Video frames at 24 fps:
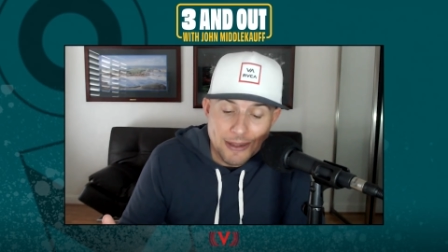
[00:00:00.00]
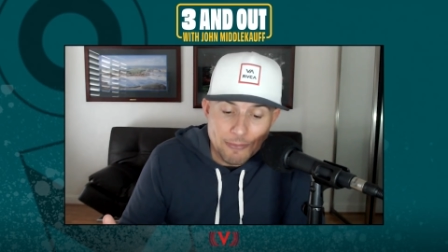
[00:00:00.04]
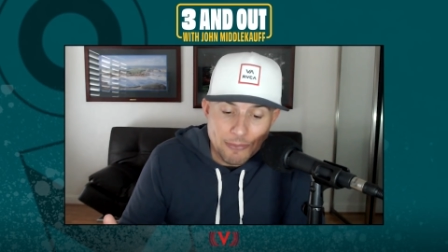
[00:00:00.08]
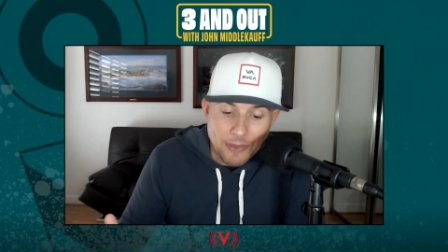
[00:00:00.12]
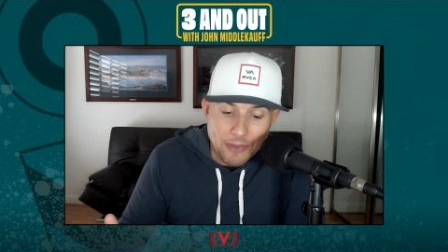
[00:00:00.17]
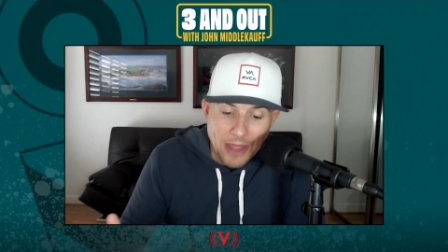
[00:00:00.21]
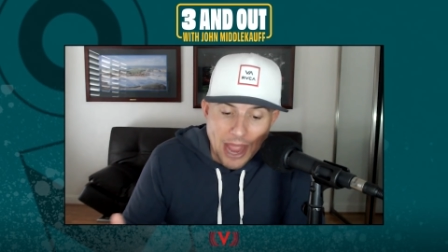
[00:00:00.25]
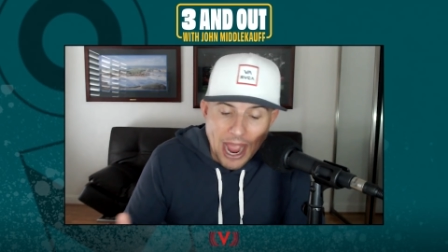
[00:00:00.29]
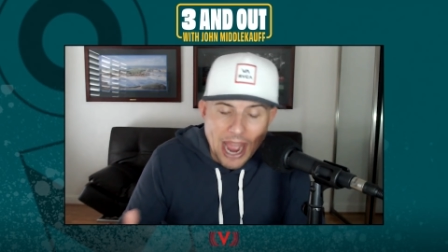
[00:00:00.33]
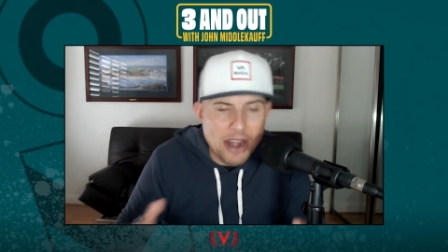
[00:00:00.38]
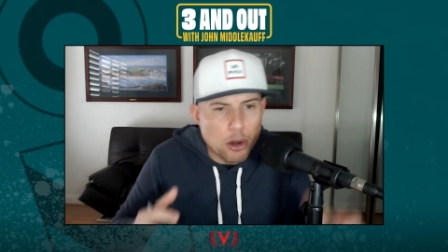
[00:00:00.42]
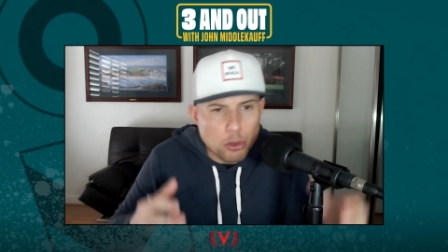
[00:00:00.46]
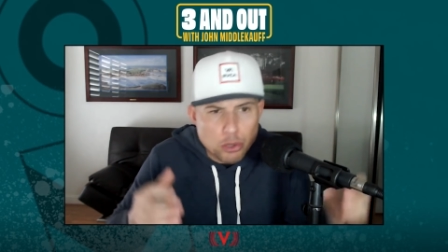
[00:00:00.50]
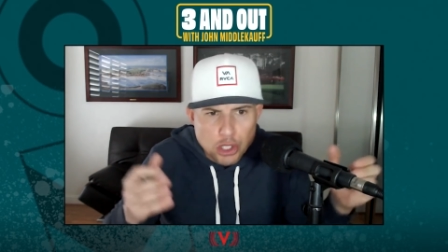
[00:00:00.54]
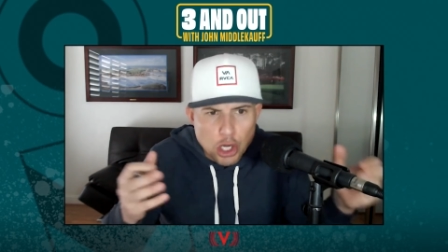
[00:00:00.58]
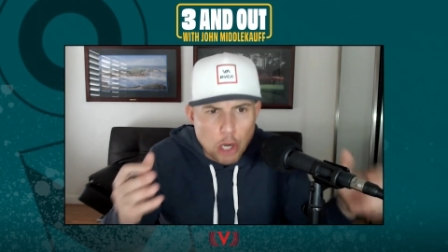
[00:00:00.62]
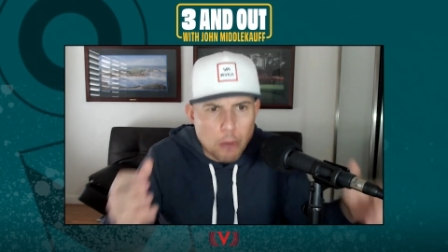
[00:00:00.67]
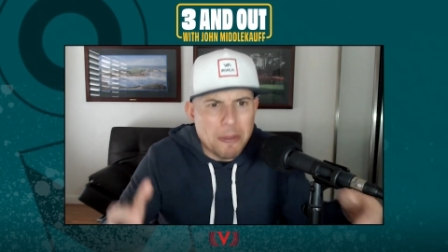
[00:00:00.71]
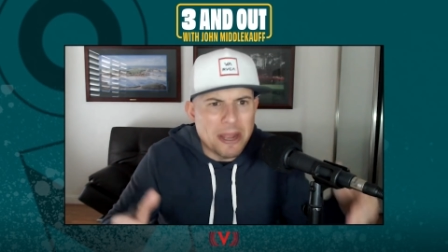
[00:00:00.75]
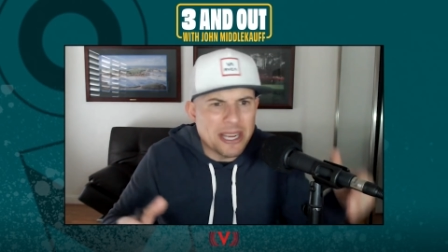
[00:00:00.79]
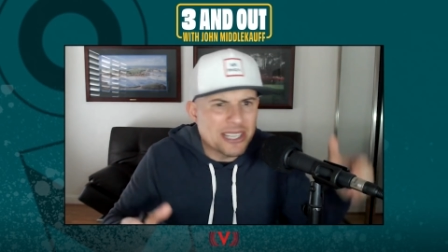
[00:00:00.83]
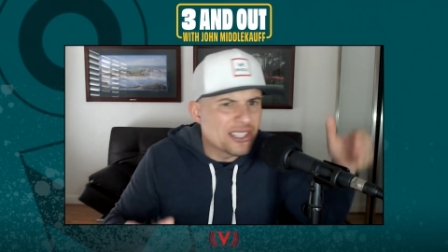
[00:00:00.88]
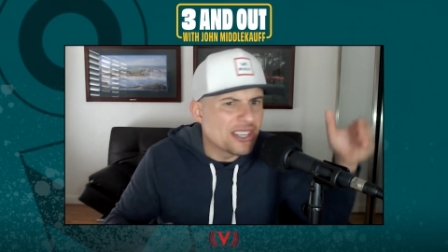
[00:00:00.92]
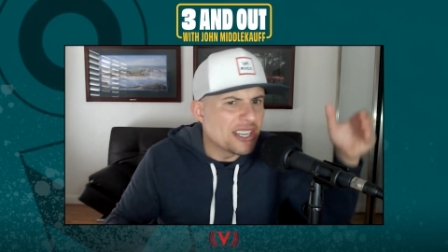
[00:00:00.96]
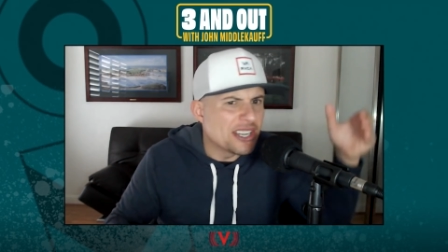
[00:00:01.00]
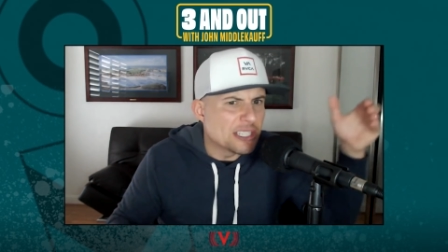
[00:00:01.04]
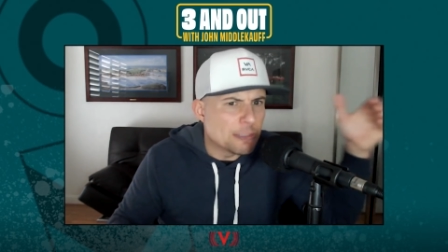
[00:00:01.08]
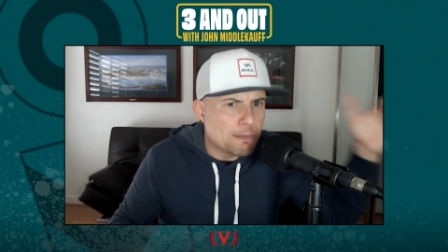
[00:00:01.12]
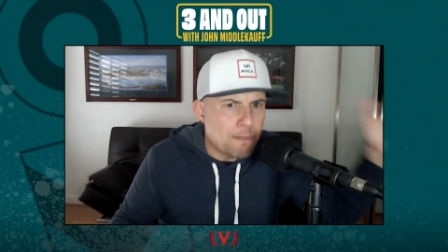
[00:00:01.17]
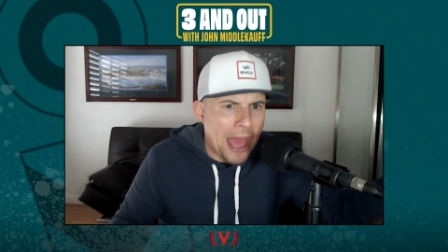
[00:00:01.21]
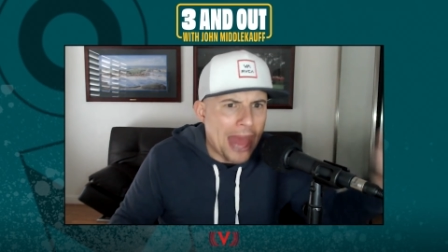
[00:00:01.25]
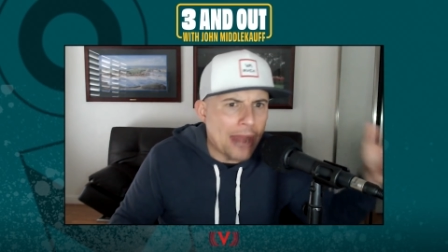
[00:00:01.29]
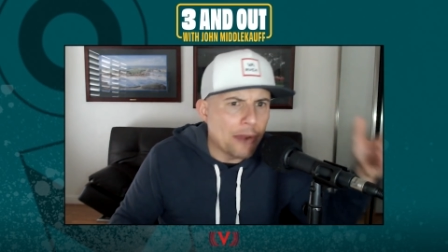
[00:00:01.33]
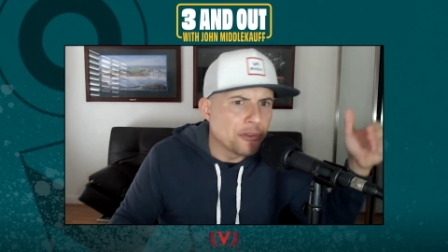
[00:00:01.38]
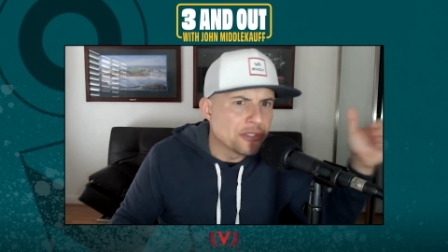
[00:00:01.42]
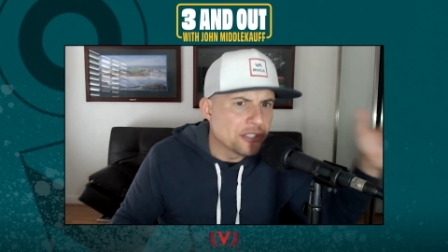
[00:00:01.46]
I know Joe Mixon has
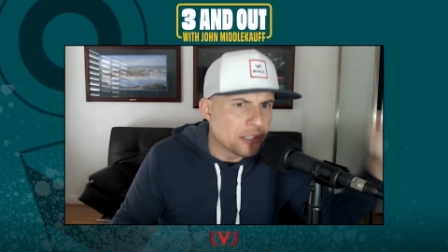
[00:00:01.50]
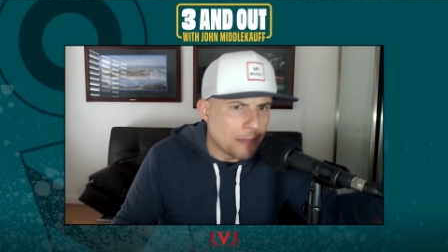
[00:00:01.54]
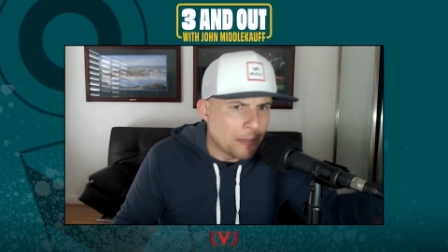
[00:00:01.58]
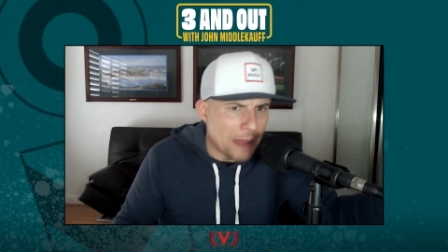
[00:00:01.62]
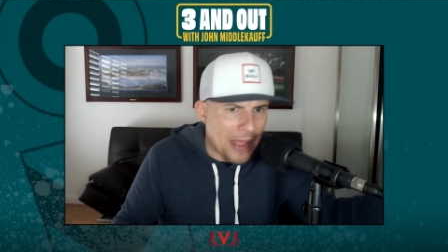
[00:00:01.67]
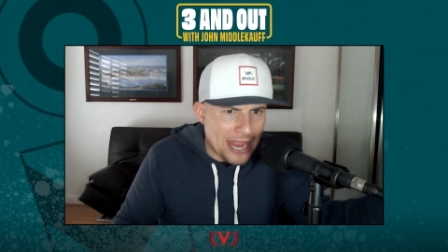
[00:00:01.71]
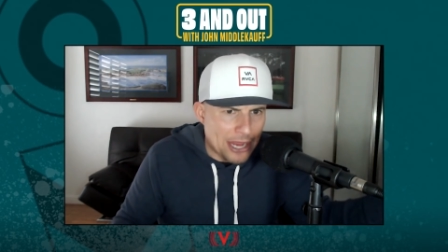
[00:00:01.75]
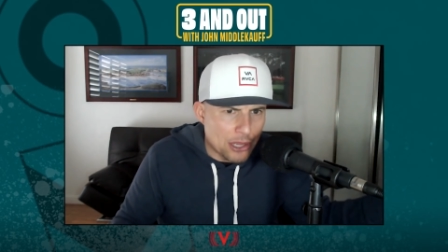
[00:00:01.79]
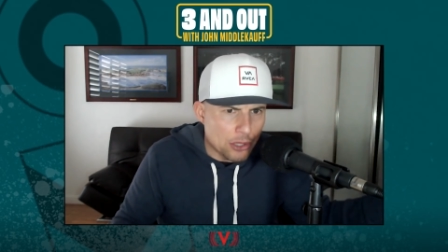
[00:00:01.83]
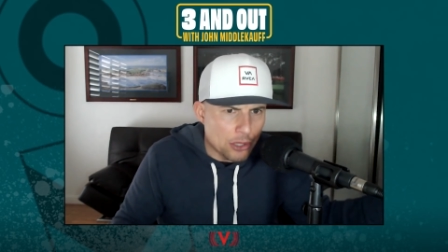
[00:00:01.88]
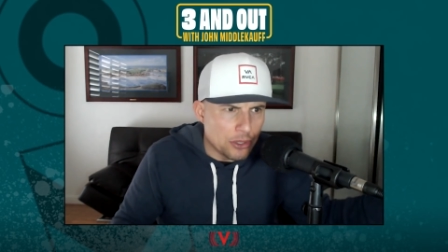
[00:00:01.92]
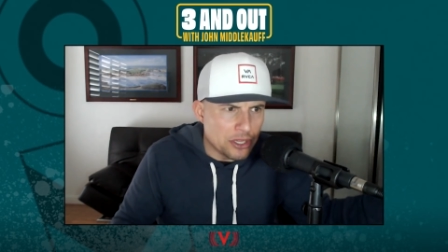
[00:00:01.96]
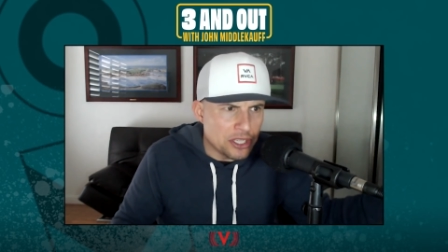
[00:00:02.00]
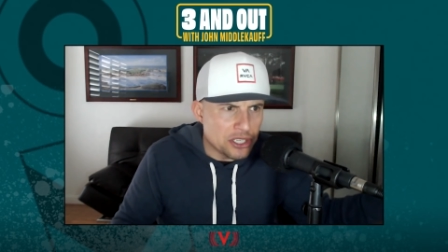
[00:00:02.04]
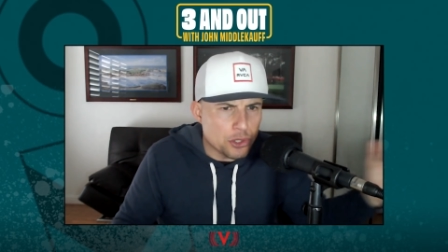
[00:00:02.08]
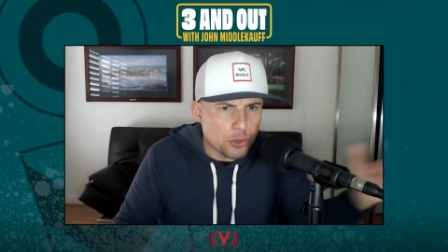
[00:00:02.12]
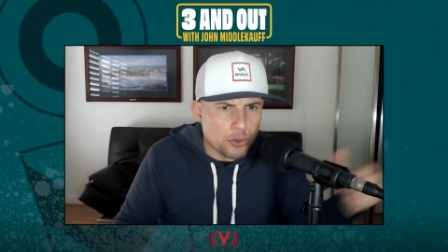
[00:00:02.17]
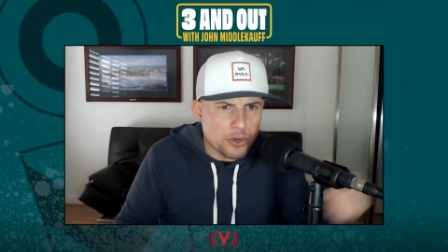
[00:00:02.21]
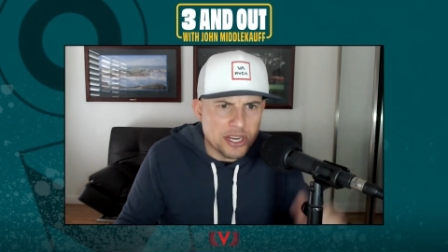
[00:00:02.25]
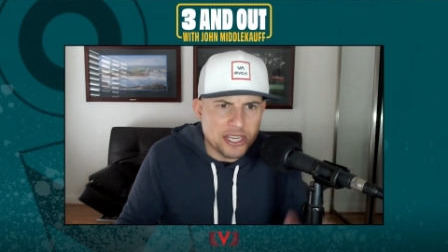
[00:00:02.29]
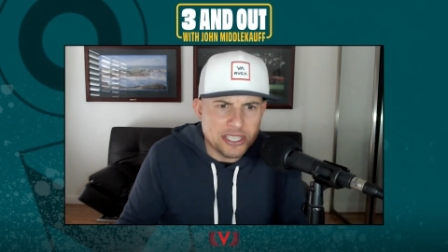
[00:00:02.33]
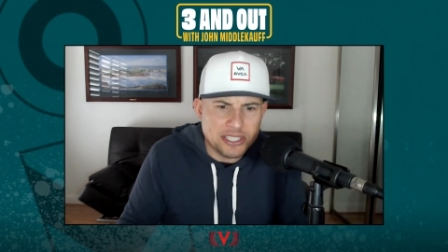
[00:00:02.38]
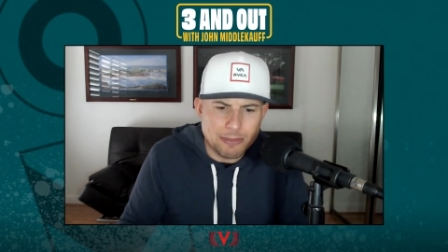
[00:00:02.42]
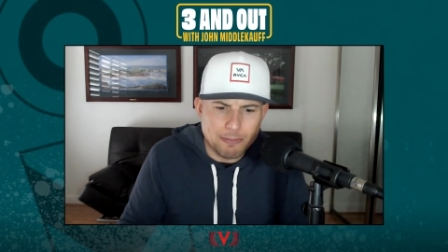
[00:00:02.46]
battled some ankle injuries,